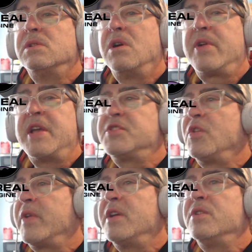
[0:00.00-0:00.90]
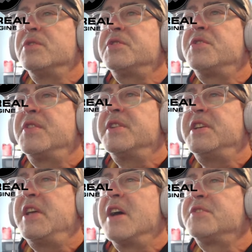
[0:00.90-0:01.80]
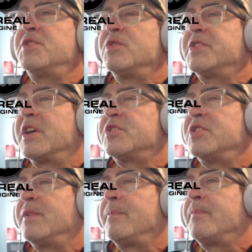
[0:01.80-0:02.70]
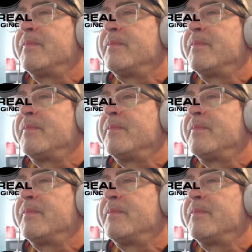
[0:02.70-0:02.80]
Okay, so here's the de-esser section.